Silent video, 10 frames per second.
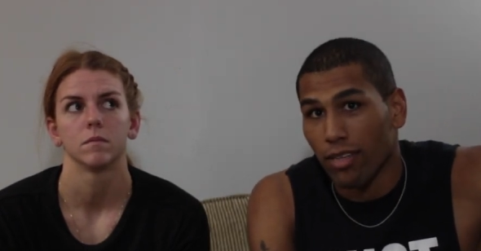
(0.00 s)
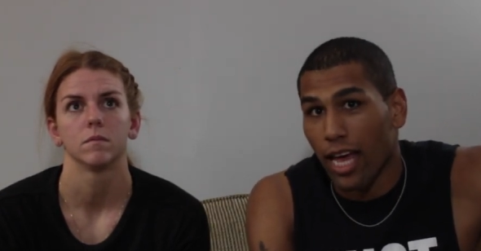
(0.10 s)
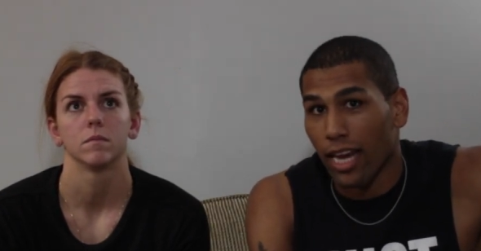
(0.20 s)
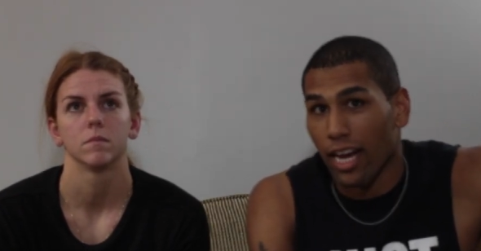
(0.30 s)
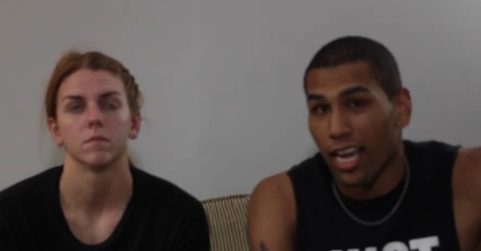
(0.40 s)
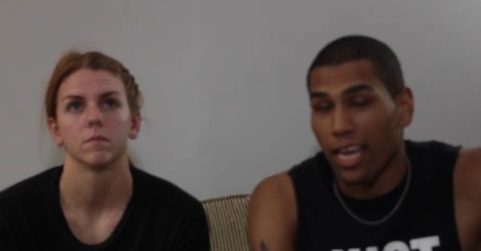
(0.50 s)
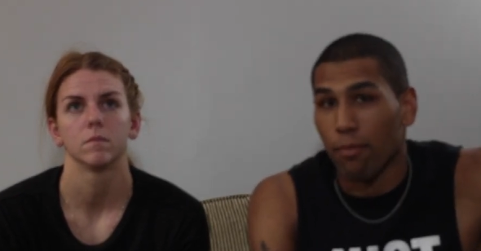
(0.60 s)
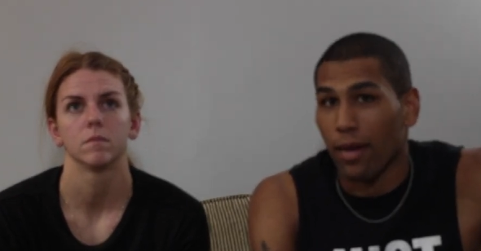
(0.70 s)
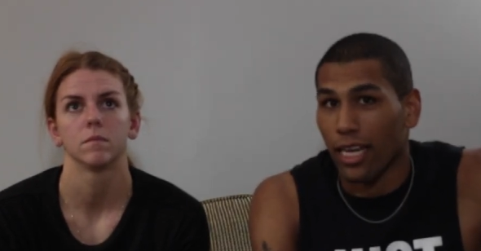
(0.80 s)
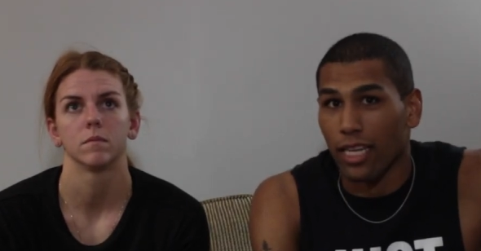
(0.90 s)
Speaker 1: that I
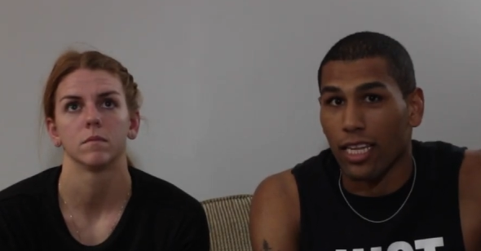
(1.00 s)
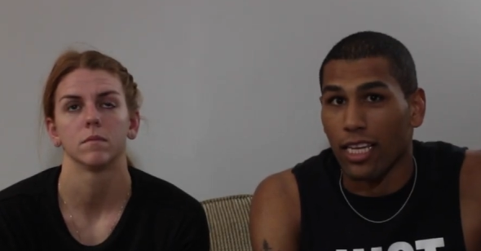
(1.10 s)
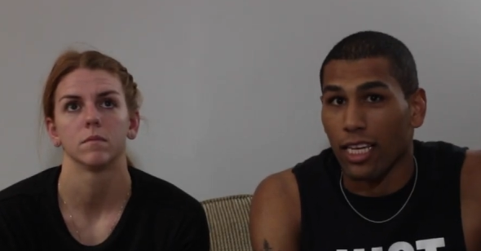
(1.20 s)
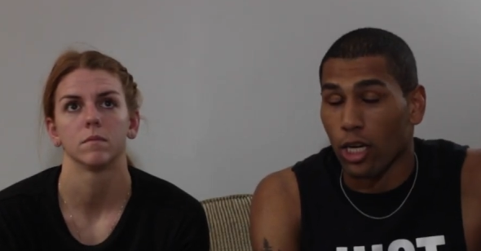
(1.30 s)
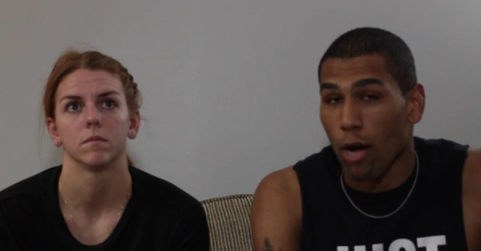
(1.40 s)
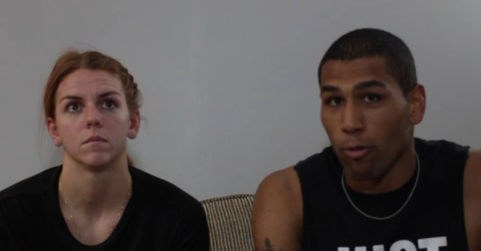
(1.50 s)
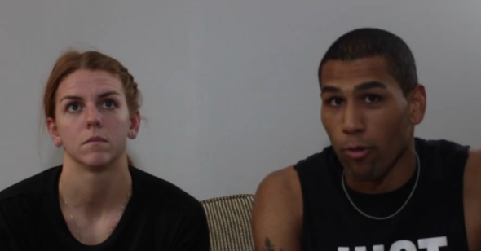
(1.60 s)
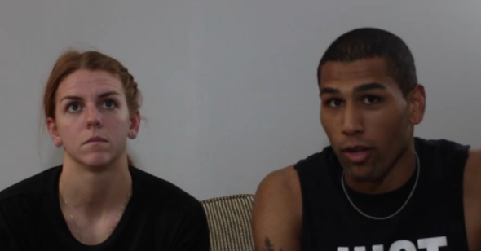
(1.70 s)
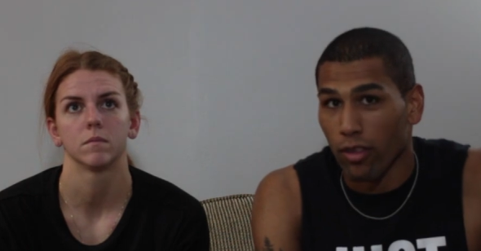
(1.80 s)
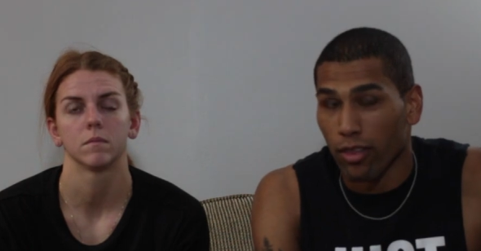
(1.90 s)
had made the
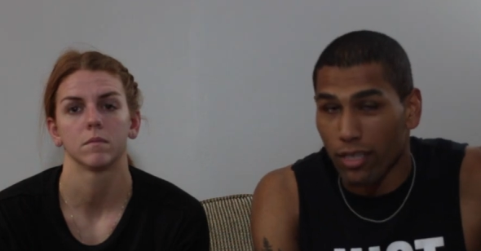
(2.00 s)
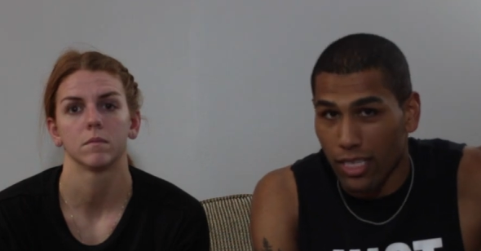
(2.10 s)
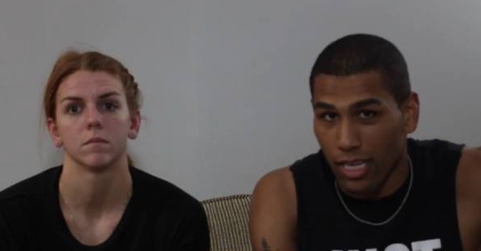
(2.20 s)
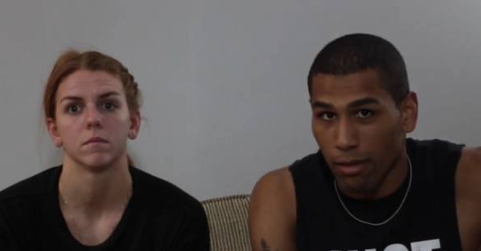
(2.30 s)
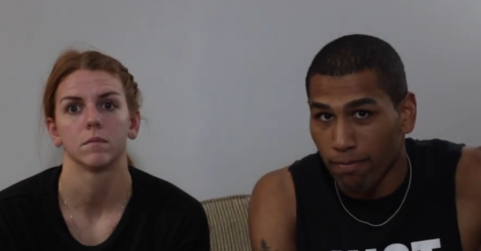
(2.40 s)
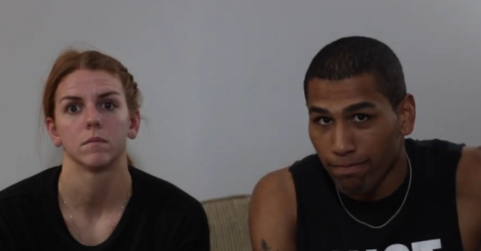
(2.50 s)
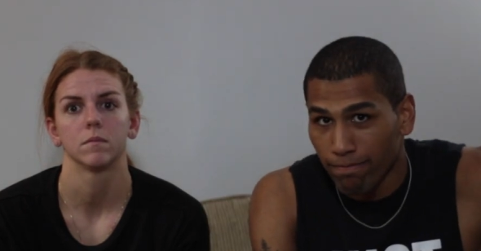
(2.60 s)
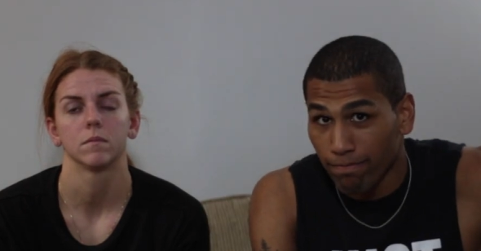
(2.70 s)
Commonwealth team.